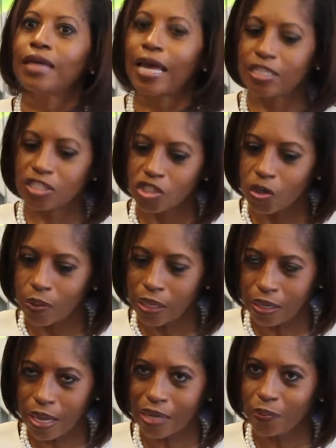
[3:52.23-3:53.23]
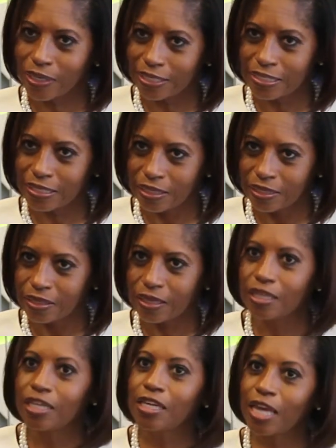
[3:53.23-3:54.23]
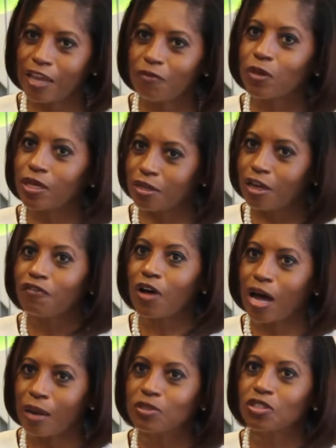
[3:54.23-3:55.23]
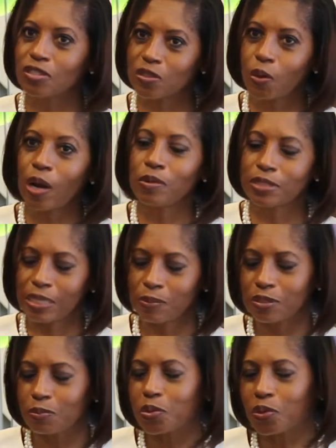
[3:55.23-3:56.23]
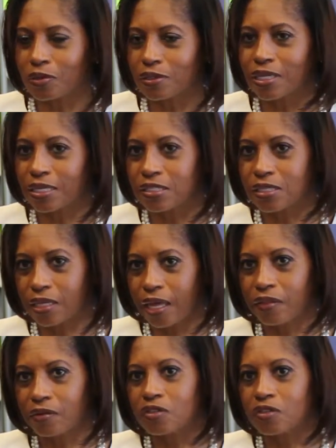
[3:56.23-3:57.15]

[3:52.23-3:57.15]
I just know what I like when I see it, and he gave me enough options where I was able to pull things together.